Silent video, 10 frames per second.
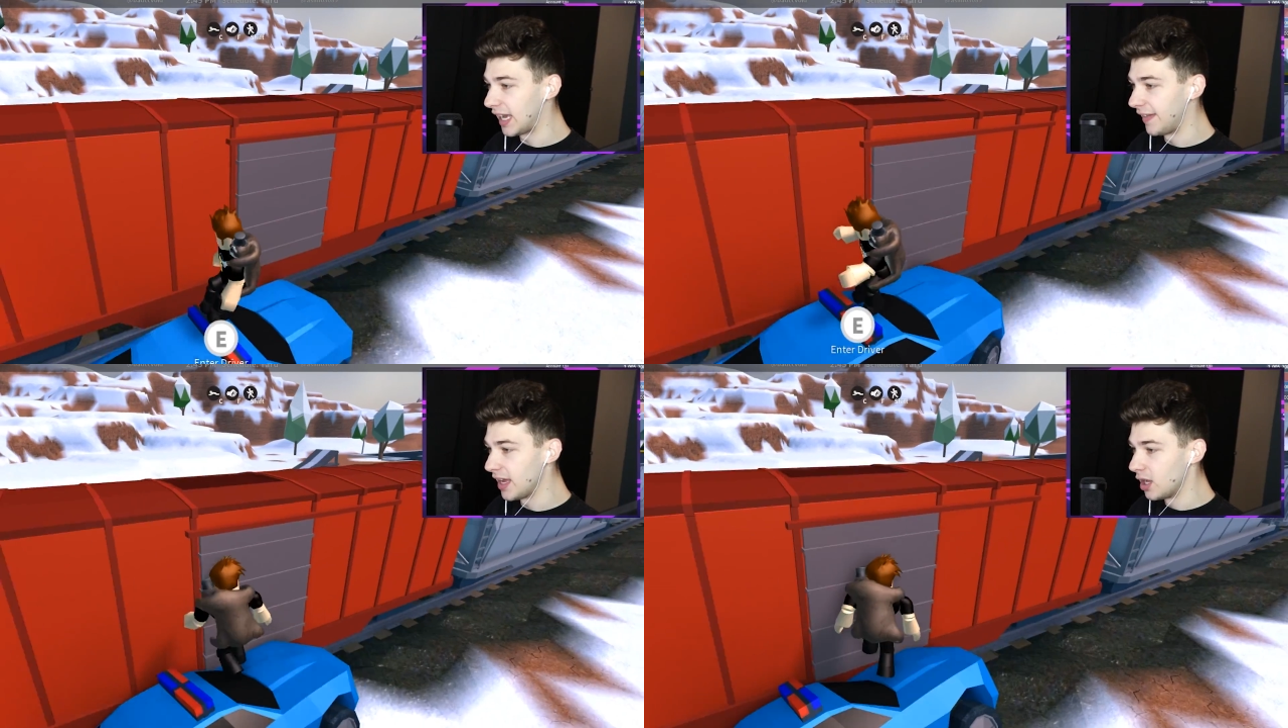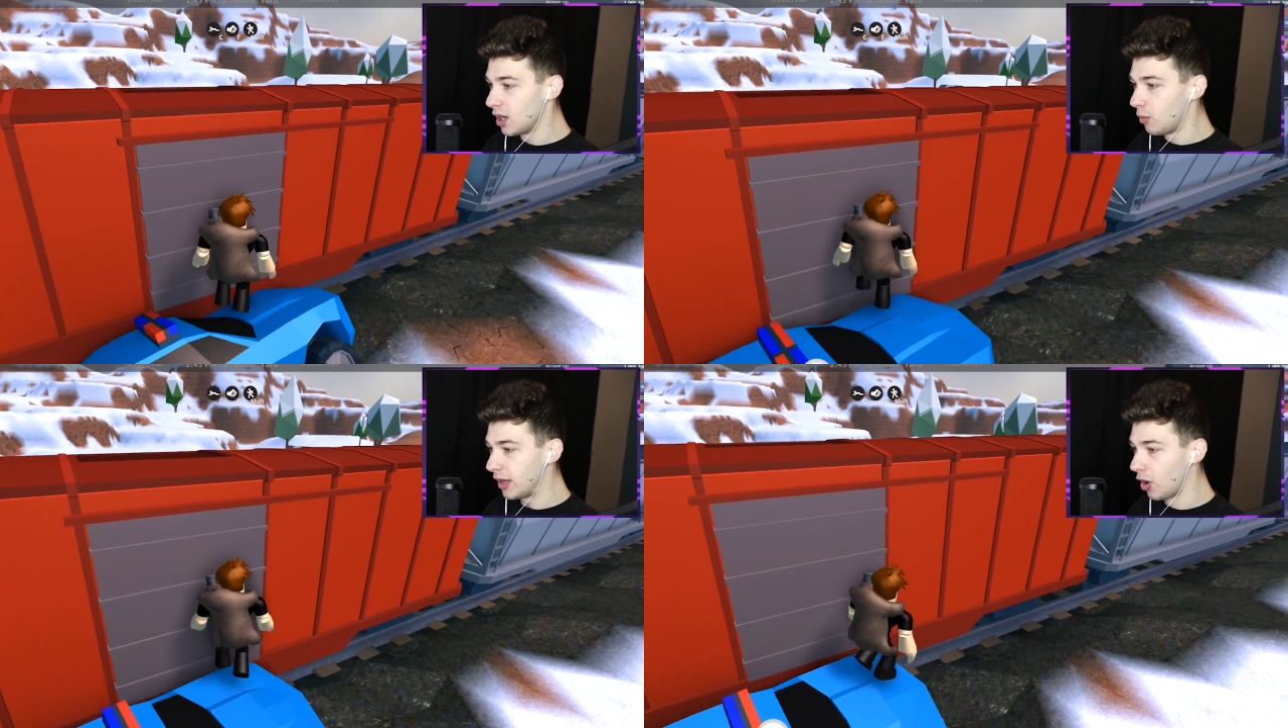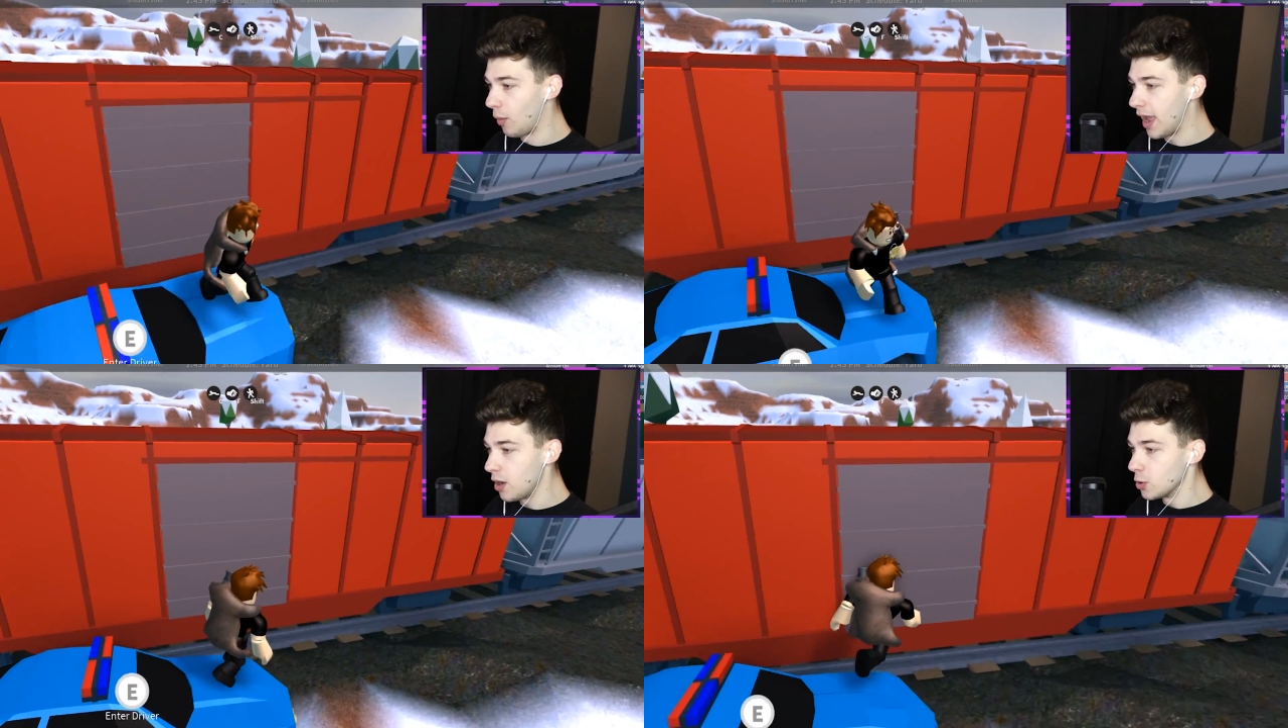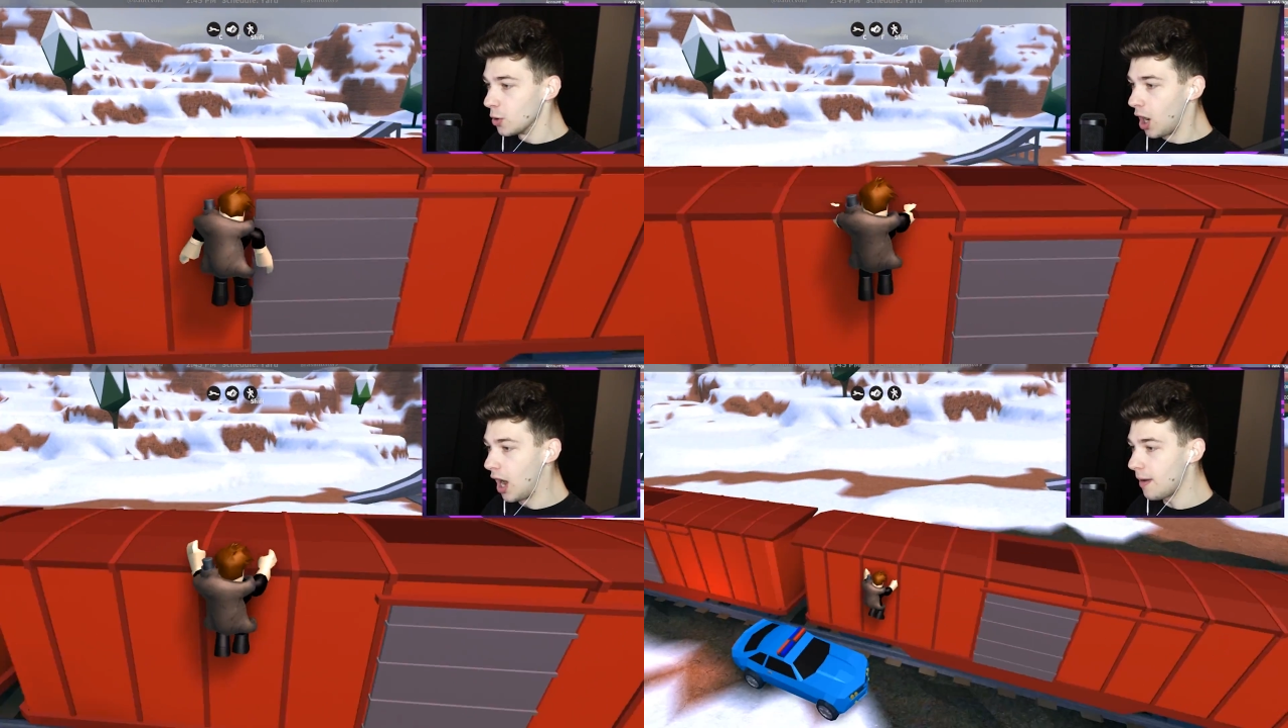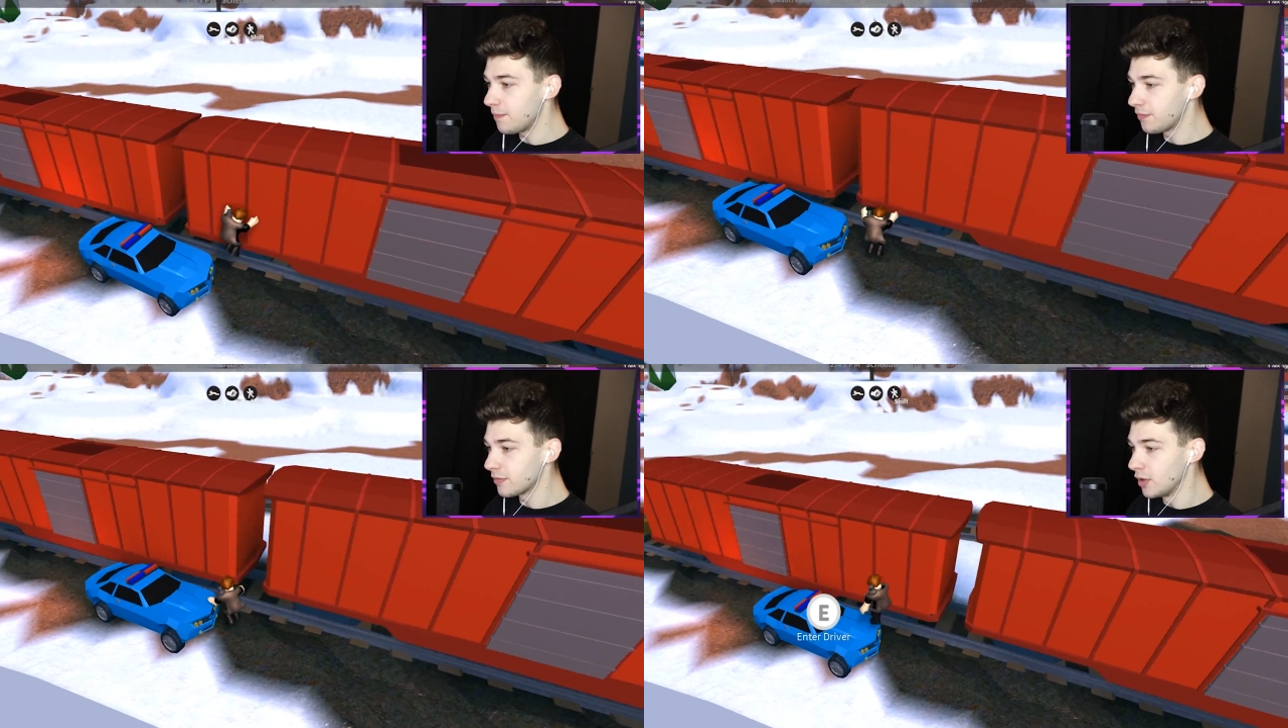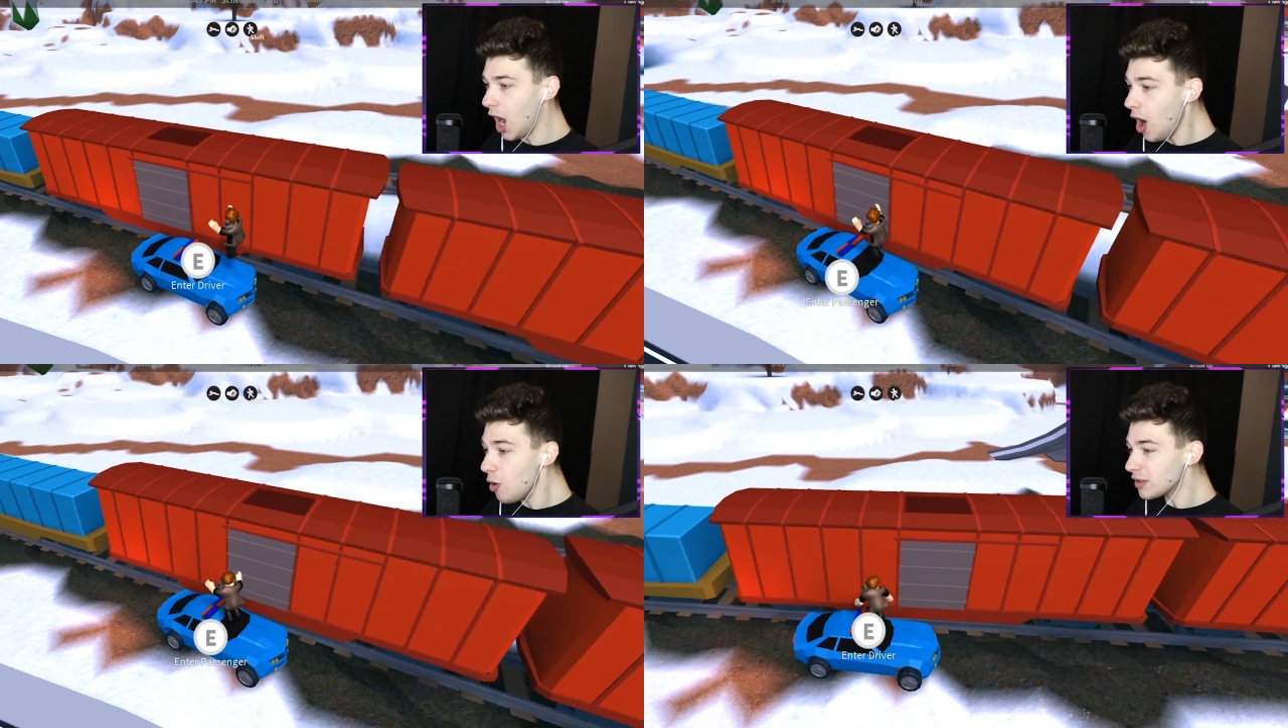they? Wait, no way. Huh. No,